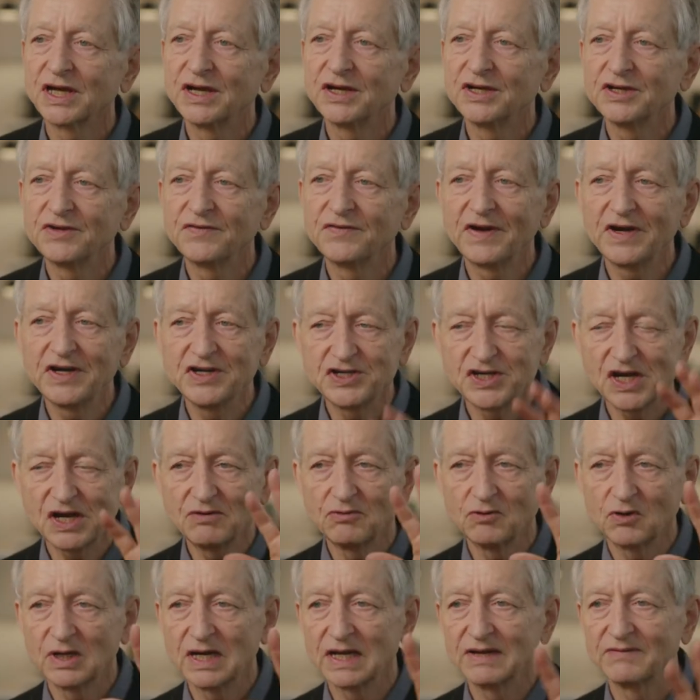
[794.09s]
at a very
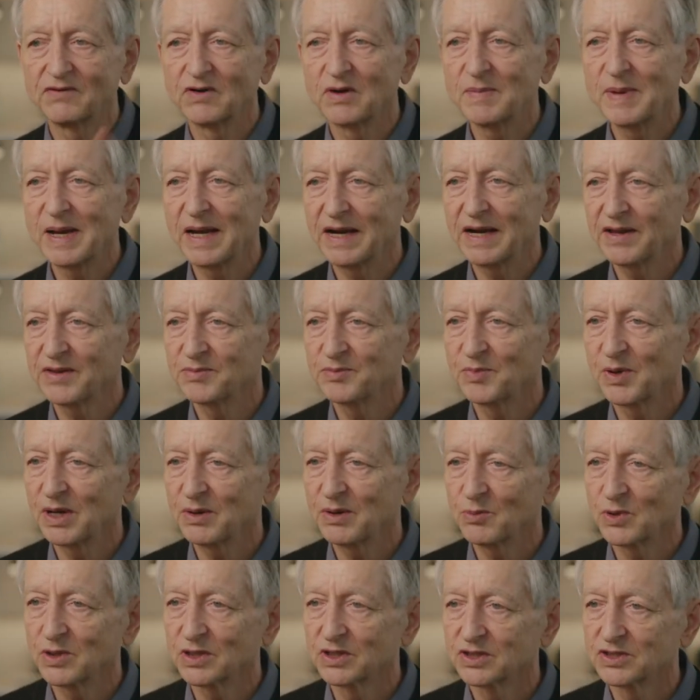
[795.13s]
general level about how the
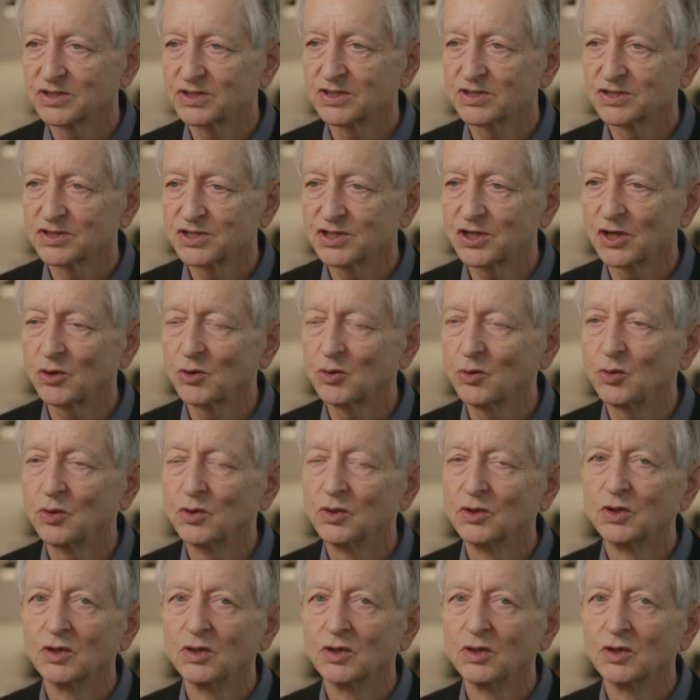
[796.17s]
brain works. So